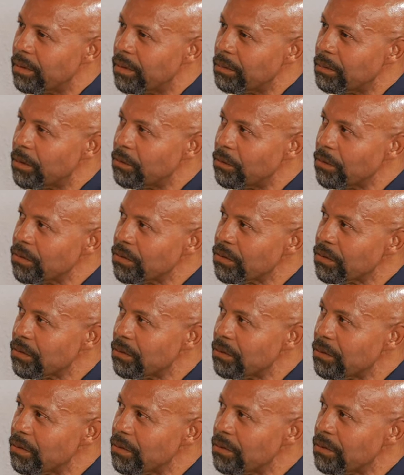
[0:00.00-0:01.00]
I mean, we're
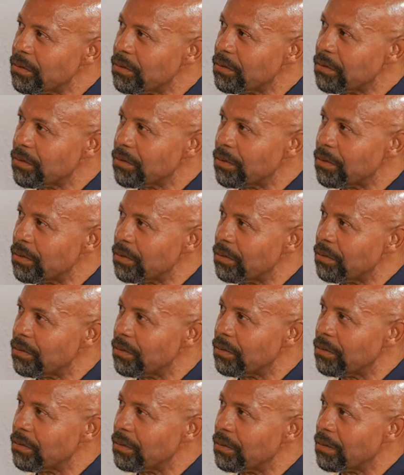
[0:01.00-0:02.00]
so used to
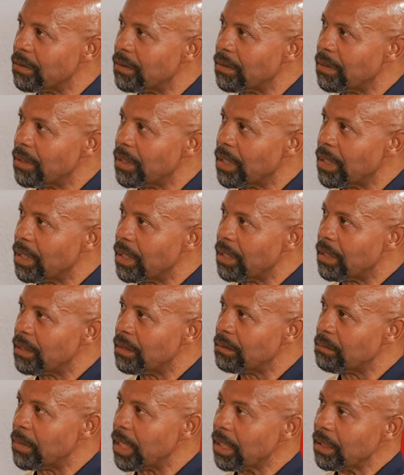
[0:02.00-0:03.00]

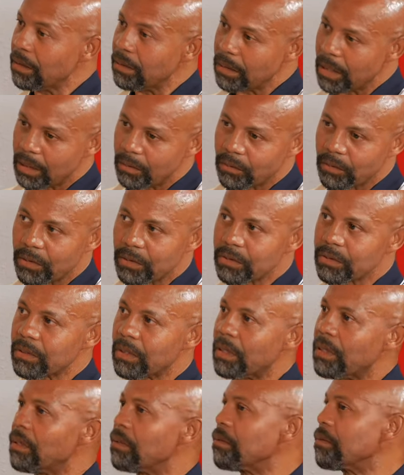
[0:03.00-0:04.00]
making a name for
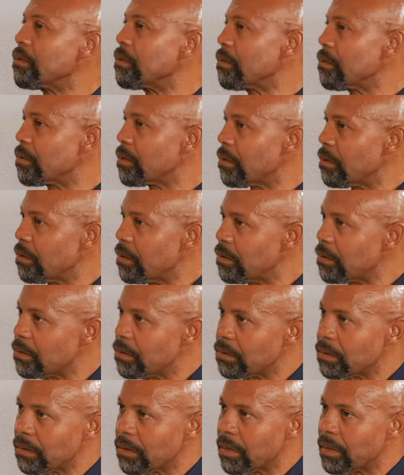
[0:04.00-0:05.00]
ourselves or so used
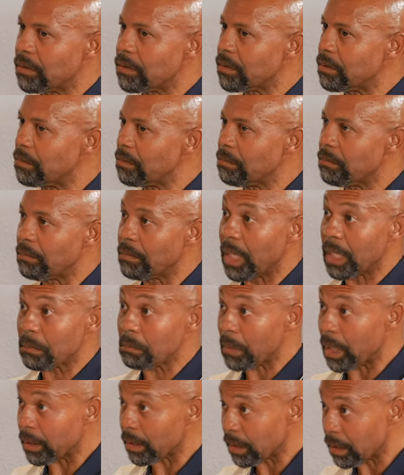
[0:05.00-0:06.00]
to trying to
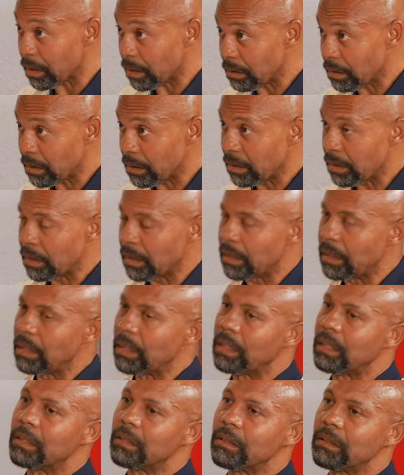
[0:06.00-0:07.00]
make money
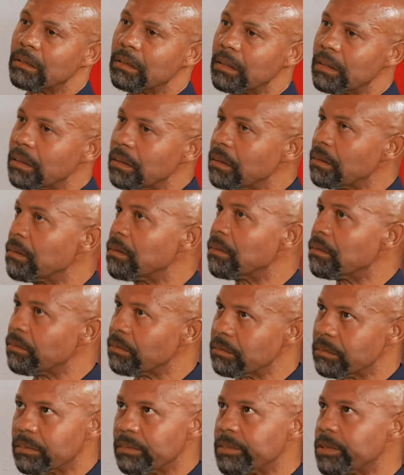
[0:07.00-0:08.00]
or
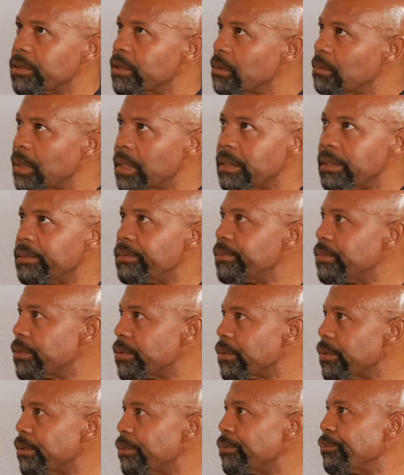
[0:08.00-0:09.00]
to be
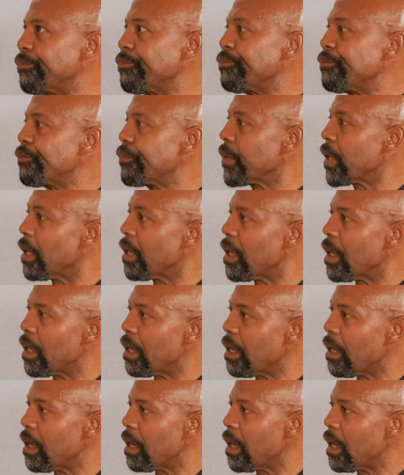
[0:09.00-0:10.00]
so
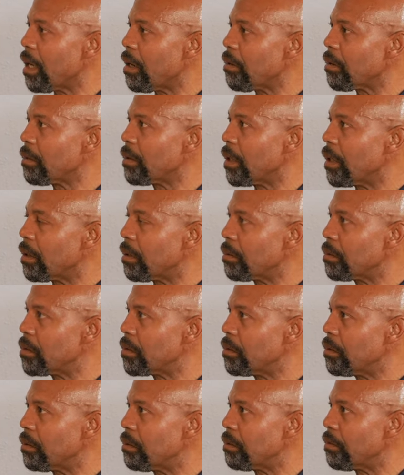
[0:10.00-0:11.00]
uh, how you know
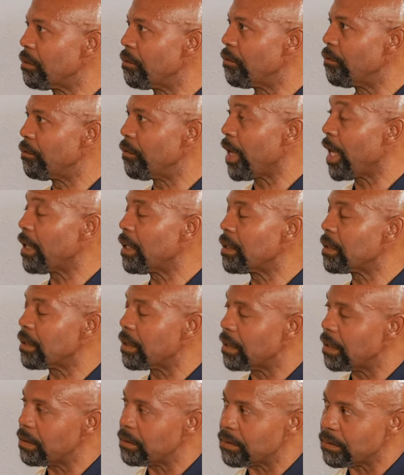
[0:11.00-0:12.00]
to
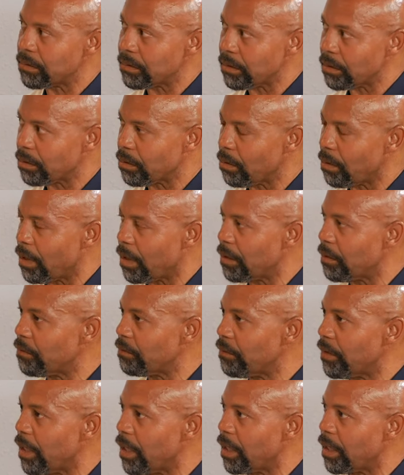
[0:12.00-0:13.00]
validate or
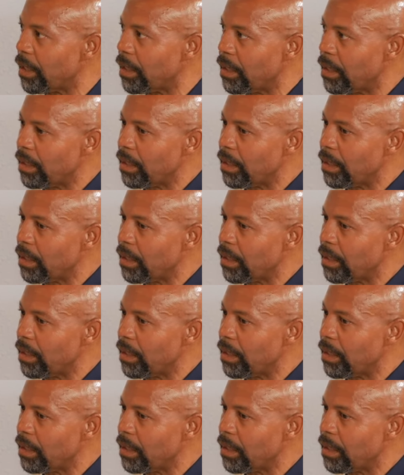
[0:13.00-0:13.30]
qualify